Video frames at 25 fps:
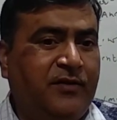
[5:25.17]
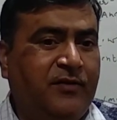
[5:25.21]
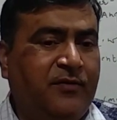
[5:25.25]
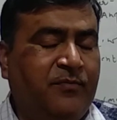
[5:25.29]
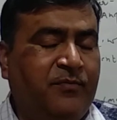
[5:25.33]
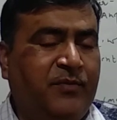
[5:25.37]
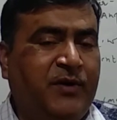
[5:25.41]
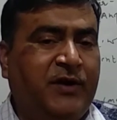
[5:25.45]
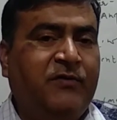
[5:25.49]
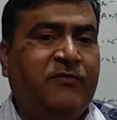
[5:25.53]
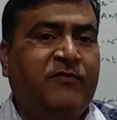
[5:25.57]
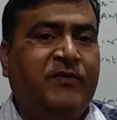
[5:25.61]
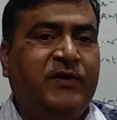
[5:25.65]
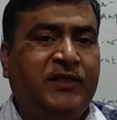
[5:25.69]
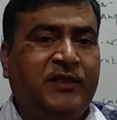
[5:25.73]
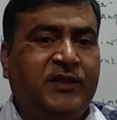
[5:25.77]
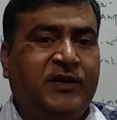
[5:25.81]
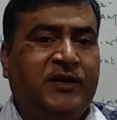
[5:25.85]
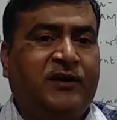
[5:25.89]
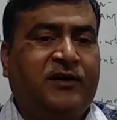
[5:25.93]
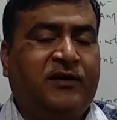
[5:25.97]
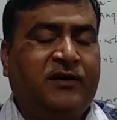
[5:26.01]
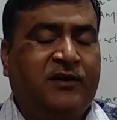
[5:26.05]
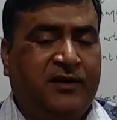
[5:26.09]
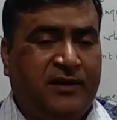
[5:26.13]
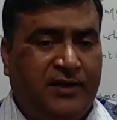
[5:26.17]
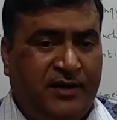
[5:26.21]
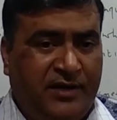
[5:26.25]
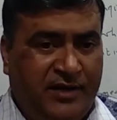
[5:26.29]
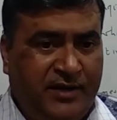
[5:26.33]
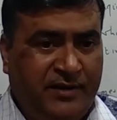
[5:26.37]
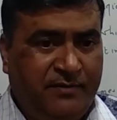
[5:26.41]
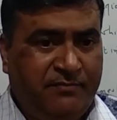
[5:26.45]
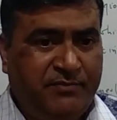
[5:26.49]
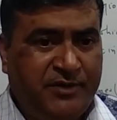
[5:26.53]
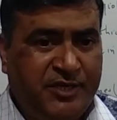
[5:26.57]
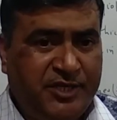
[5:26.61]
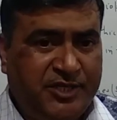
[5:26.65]
But when the
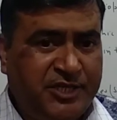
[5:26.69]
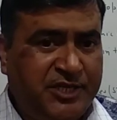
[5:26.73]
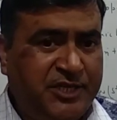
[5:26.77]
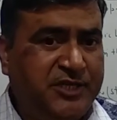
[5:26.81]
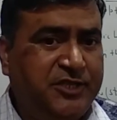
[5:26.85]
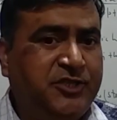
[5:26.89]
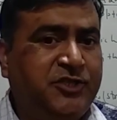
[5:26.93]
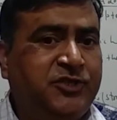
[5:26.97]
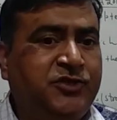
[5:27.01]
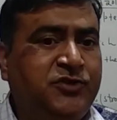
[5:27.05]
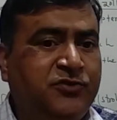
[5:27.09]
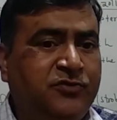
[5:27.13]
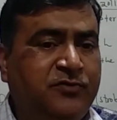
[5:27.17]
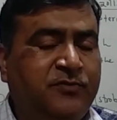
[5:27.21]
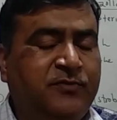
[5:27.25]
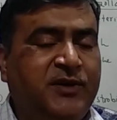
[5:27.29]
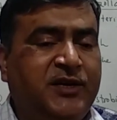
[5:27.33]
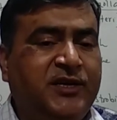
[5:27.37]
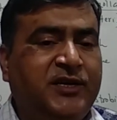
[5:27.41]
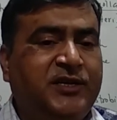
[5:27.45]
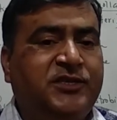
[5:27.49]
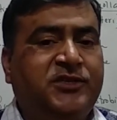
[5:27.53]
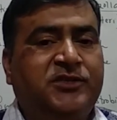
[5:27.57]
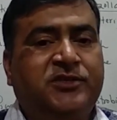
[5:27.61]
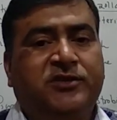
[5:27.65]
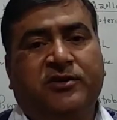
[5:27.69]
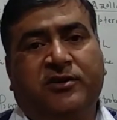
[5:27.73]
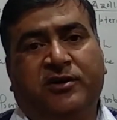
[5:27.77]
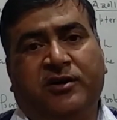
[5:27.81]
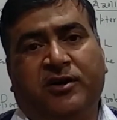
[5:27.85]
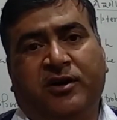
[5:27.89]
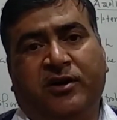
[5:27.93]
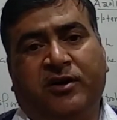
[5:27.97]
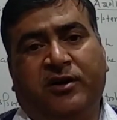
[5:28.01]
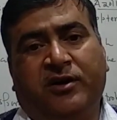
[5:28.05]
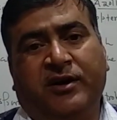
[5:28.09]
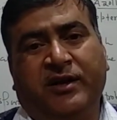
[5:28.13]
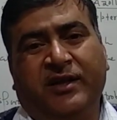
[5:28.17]
temperature is too much
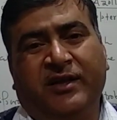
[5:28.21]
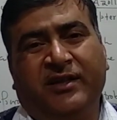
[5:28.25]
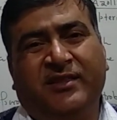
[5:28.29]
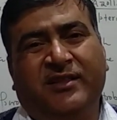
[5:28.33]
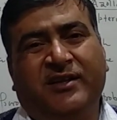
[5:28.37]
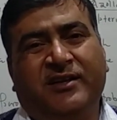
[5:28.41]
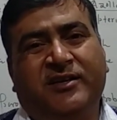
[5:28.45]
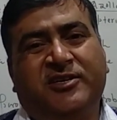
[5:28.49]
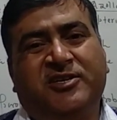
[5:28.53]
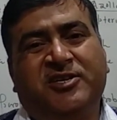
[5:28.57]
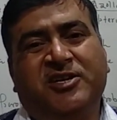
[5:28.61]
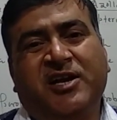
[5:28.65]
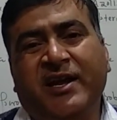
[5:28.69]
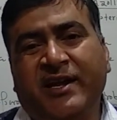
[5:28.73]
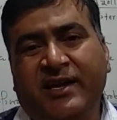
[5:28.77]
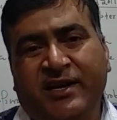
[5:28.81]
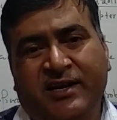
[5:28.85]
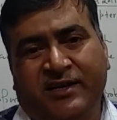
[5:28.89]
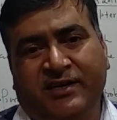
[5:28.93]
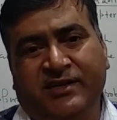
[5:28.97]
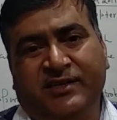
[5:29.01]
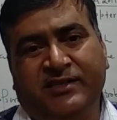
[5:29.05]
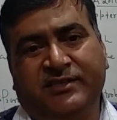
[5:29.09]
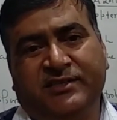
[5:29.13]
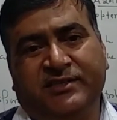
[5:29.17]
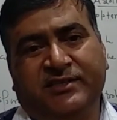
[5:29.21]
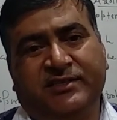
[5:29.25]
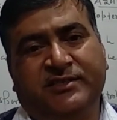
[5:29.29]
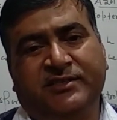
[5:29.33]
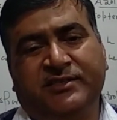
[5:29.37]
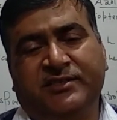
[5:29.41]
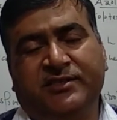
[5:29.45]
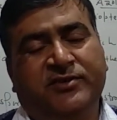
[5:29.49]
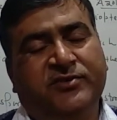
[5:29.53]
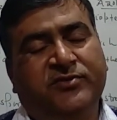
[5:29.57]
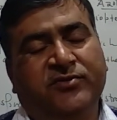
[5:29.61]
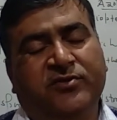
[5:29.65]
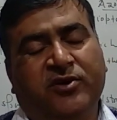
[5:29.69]
or in the dry
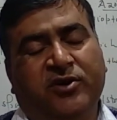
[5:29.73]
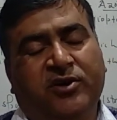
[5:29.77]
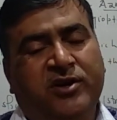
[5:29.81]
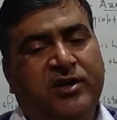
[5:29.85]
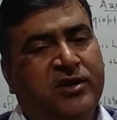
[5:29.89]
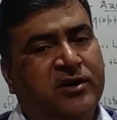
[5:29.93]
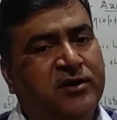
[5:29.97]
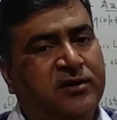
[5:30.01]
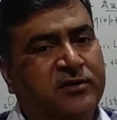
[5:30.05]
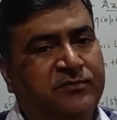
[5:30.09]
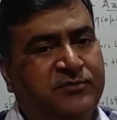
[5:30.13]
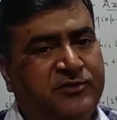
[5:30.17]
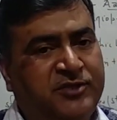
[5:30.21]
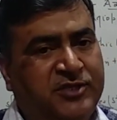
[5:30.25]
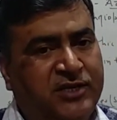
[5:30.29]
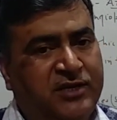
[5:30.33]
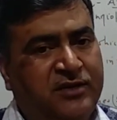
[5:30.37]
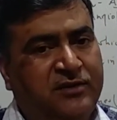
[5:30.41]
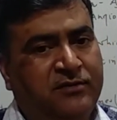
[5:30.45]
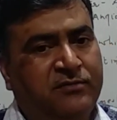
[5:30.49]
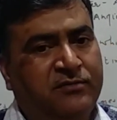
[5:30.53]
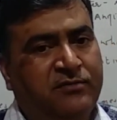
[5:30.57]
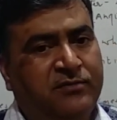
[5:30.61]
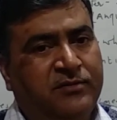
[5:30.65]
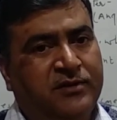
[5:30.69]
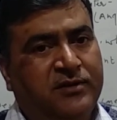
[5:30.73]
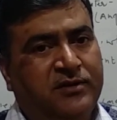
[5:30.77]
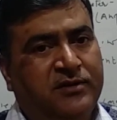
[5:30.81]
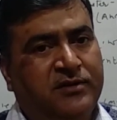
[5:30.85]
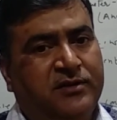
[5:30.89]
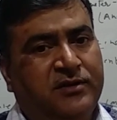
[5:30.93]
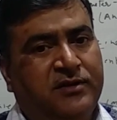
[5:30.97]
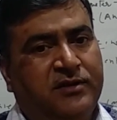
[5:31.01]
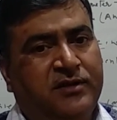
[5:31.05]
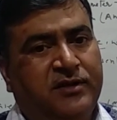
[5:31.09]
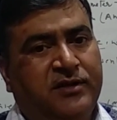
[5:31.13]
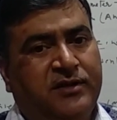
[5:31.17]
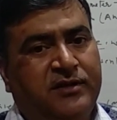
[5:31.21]
conditions, you can't observe
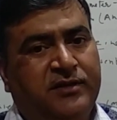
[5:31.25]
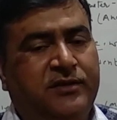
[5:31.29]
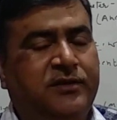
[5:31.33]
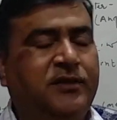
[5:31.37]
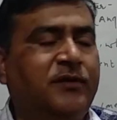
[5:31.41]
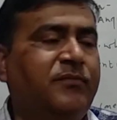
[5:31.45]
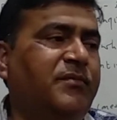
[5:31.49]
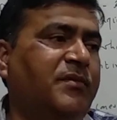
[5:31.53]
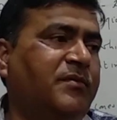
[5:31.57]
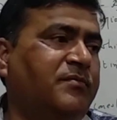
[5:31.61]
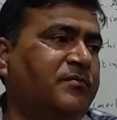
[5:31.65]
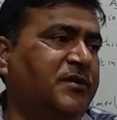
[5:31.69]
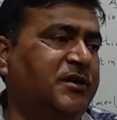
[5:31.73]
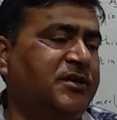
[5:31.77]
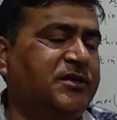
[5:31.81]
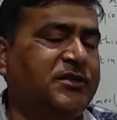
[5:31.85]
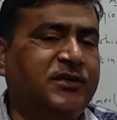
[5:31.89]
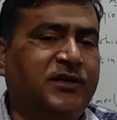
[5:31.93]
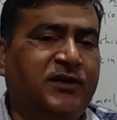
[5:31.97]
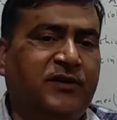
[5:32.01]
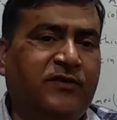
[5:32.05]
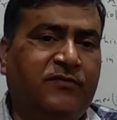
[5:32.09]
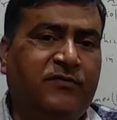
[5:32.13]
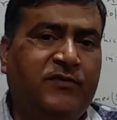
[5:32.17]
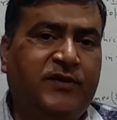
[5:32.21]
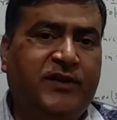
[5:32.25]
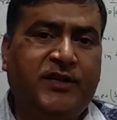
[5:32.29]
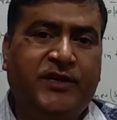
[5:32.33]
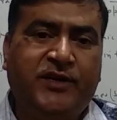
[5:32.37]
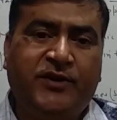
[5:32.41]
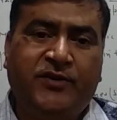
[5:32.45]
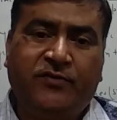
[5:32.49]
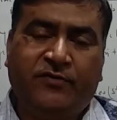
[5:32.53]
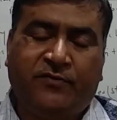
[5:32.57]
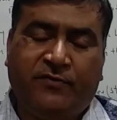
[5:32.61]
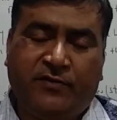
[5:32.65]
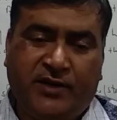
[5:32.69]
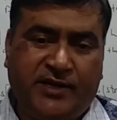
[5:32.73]
the members of
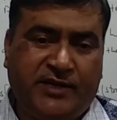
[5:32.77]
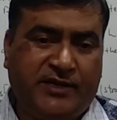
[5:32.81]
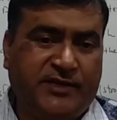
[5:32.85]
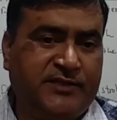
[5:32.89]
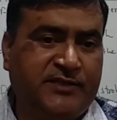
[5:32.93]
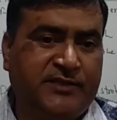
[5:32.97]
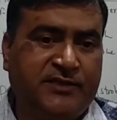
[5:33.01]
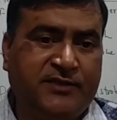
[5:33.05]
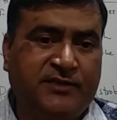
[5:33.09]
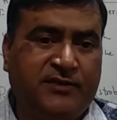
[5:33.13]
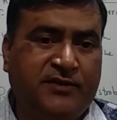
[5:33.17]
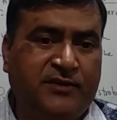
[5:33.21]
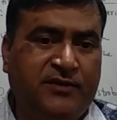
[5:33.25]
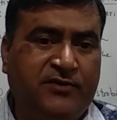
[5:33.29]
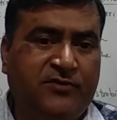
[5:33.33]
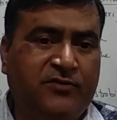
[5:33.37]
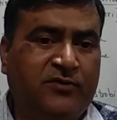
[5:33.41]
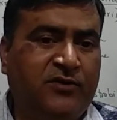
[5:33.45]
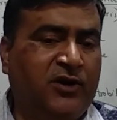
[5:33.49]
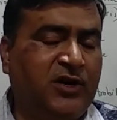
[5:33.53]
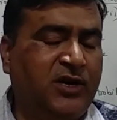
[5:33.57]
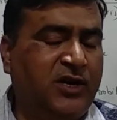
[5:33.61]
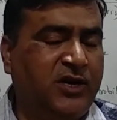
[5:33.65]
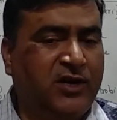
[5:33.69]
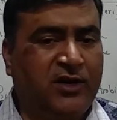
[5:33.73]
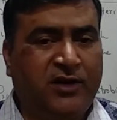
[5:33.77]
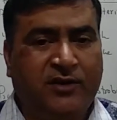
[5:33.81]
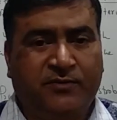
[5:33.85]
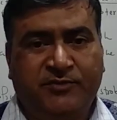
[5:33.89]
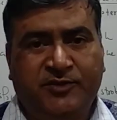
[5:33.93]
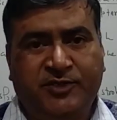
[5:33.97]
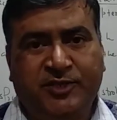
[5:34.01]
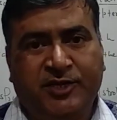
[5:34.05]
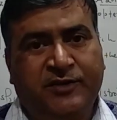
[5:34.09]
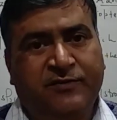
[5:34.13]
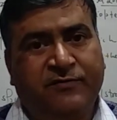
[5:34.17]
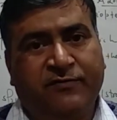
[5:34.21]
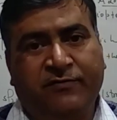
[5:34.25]
pteridophytes. You can't
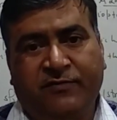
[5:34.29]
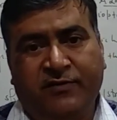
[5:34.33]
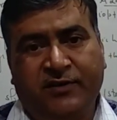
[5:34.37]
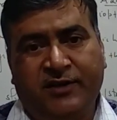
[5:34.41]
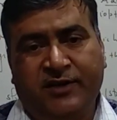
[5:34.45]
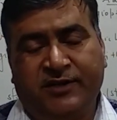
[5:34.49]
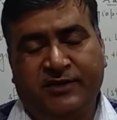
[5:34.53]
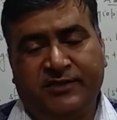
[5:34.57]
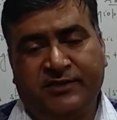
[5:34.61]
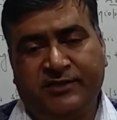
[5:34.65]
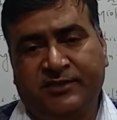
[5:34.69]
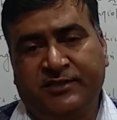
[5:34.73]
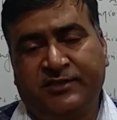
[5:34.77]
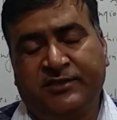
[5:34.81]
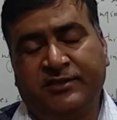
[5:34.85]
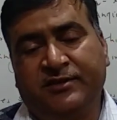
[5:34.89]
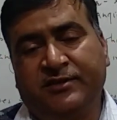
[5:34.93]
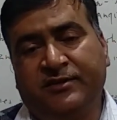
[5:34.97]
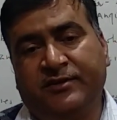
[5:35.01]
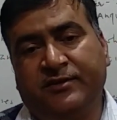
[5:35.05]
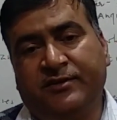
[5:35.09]
observe ferns.